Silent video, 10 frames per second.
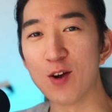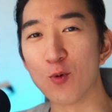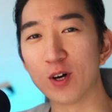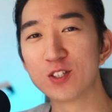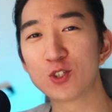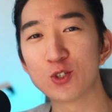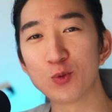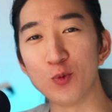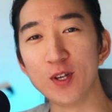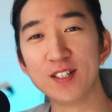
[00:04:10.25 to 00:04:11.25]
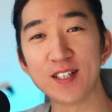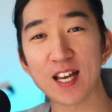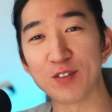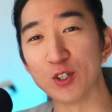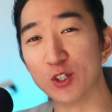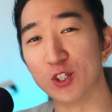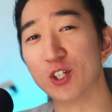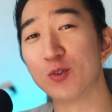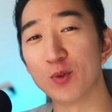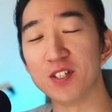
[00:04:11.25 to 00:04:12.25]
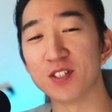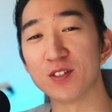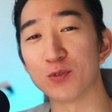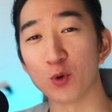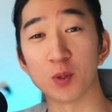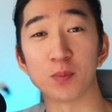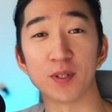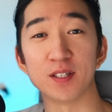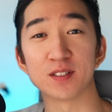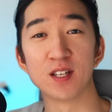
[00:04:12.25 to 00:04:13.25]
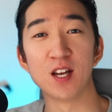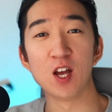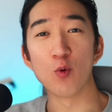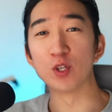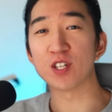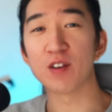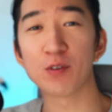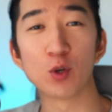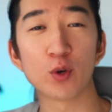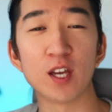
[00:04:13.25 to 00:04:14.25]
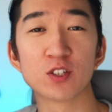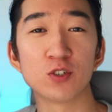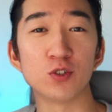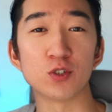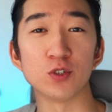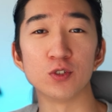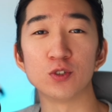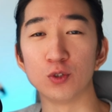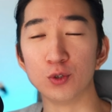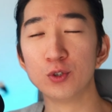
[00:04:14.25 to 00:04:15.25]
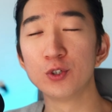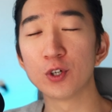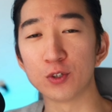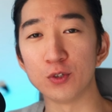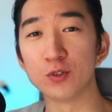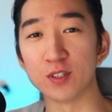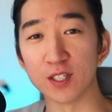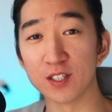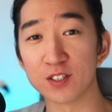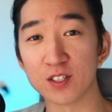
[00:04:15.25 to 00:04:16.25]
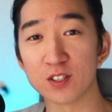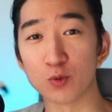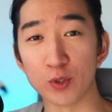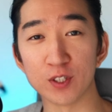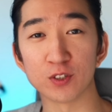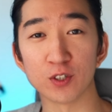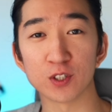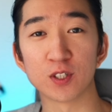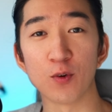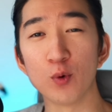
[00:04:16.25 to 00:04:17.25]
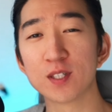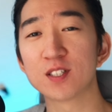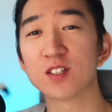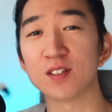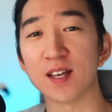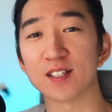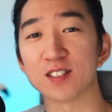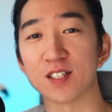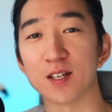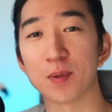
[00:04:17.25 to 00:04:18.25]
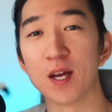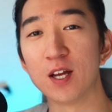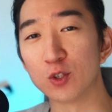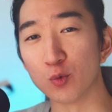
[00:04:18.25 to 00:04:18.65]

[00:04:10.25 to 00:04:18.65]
want you to really have a good reason for the place. Whichever location you choose, do your due diligence research, which is the next step, to